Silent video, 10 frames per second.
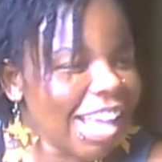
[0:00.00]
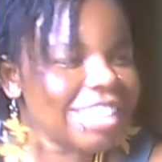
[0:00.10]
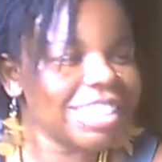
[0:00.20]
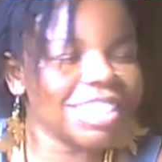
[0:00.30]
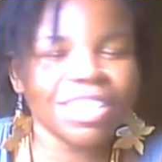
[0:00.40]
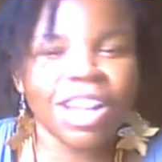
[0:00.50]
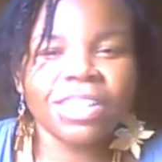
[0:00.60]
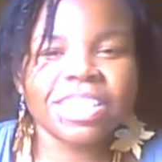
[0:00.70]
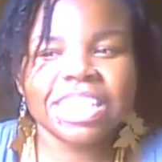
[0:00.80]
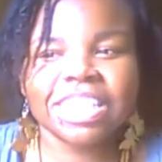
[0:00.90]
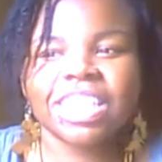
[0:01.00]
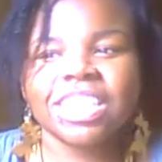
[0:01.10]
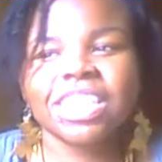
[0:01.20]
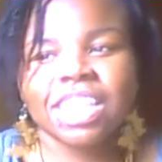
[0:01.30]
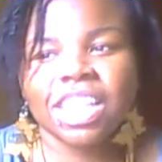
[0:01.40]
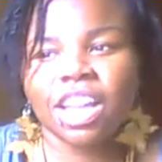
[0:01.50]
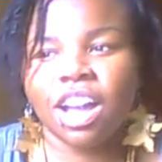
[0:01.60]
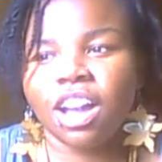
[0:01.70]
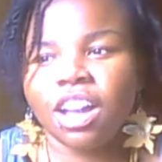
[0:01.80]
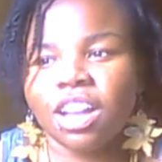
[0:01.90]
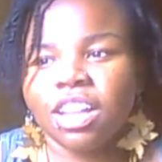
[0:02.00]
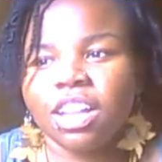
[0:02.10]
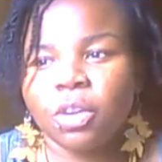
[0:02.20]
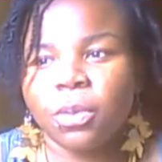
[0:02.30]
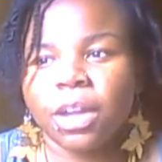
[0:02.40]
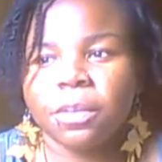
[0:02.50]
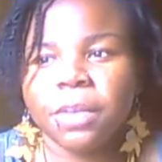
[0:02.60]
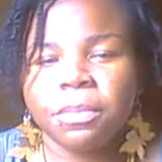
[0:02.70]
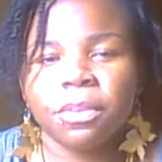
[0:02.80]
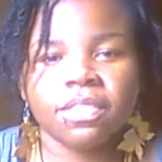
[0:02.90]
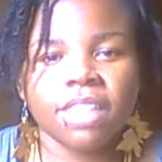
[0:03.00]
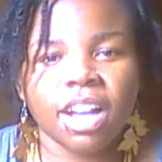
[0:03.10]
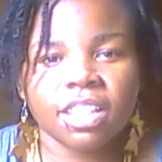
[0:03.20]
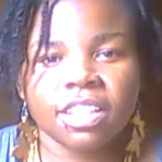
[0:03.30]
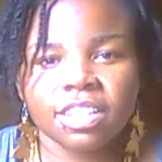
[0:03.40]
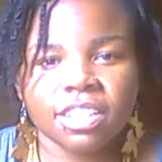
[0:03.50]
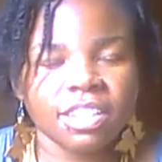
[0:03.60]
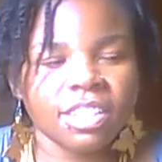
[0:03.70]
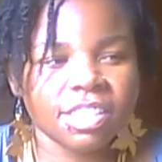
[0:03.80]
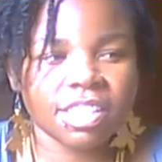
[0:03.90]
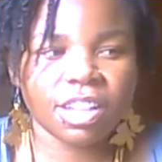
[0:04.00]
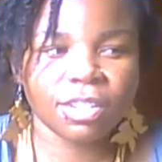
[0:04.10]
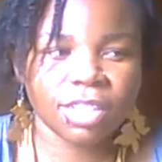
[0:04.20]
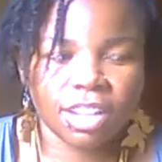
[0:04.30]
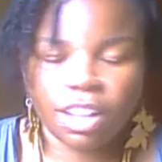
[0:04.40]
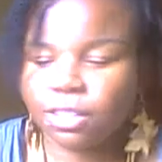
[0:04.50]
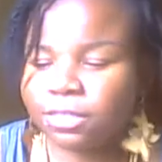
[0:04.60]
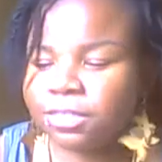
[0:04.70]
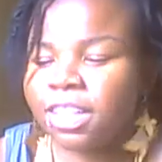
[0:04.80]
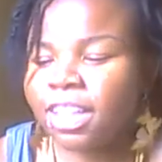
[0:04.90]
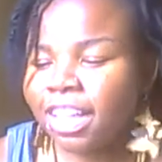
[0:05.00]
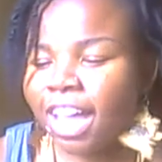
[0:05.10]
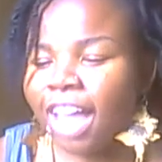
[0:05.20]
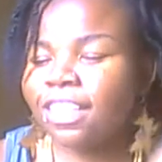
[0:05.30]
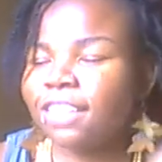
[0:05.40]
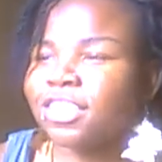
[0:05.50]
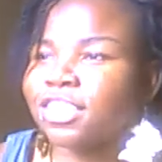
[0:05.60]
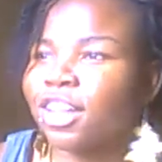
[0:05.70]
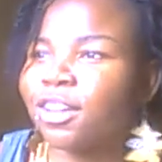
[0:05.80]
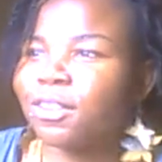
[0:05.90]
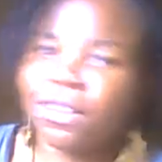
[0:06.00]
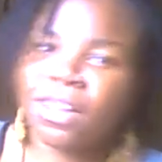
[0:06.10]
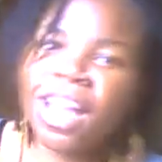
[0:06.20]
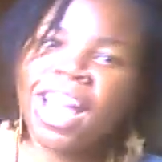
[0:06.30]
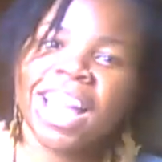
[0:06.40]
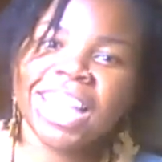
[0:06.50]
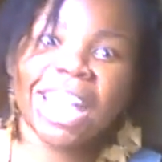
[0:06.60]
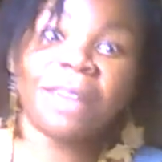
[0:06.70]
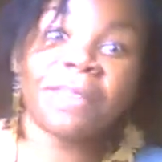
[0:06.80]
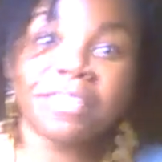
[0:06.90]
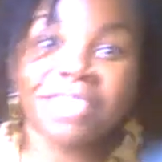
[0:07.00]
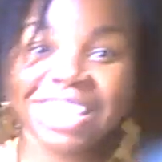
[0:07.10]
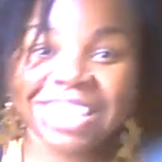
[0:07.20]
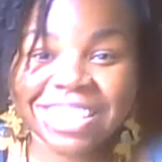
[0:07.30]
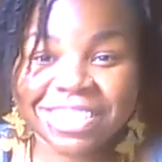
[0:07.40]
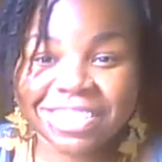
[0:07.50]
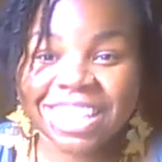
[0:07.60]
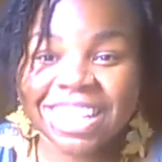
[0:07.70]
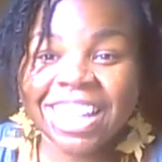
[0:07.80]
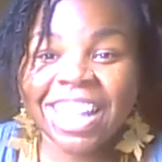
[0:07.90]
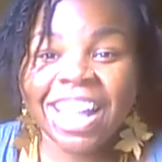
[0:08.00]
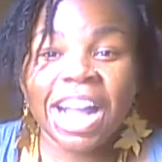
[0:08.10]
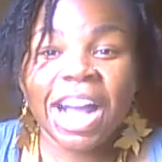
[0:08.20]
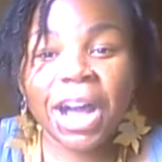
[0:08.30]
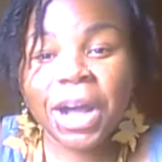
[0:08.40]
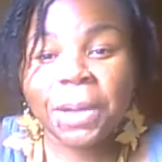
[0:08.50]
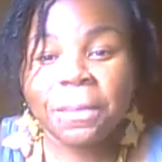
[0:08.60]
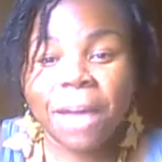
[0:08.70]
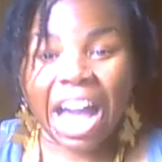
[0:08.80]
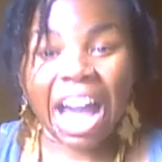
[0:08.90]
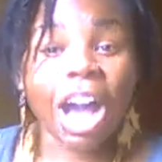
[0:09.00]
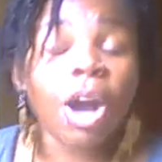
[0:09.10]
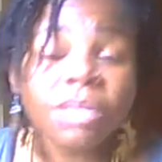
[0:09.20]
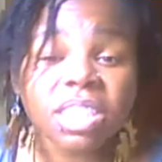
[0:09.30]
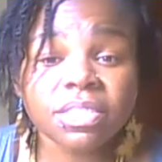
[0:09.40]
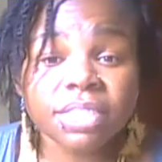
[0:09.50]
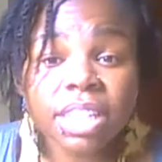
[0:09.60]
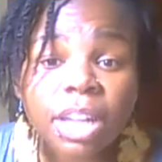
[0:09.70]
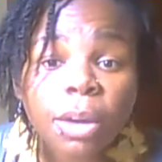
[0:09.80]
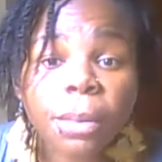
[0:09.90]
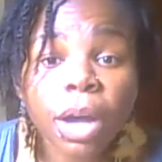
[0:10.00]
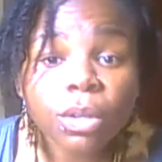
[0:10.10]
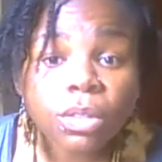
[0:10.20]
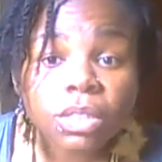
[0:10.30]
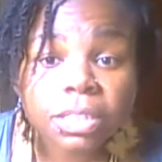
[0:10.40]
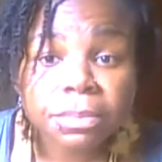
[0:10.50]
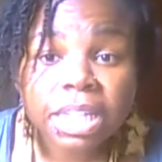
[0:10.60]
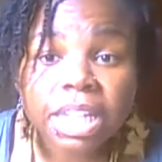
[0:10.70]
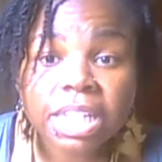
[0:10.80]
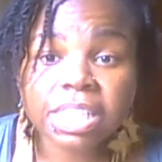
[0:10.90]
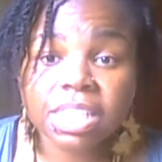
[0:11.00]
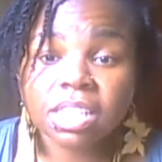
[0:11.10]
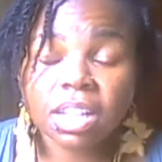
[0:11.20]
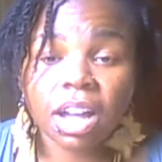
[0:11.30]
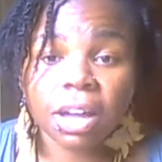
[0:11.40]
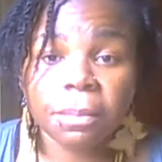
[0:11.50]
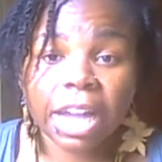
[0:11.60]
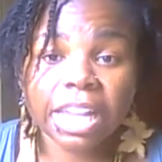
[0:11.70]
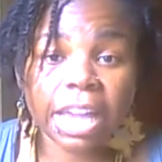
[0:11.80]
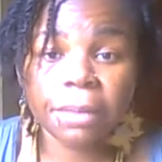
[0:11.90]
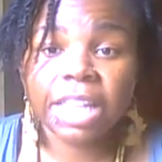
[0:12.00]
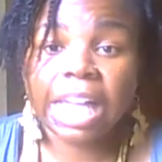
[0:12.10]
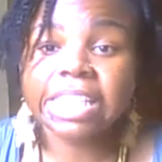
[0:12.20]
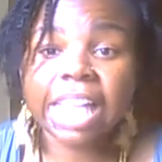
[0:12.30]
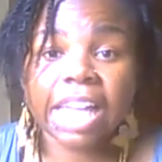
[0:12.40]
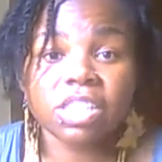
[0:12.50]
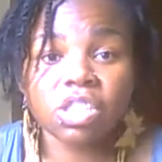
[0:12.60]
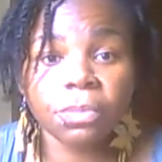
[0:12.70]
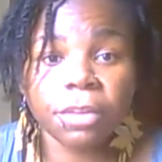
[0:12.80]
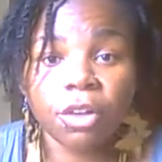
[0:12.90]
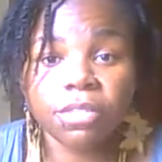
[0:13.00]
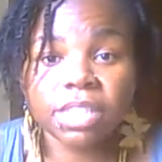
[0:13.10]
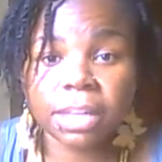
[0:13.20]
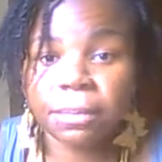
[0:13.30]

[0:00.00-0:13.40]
it's good to see queer people of color. So, you know, I love the show. Can't wait for season 3. I hope this video posts because my camera likes to act stupid over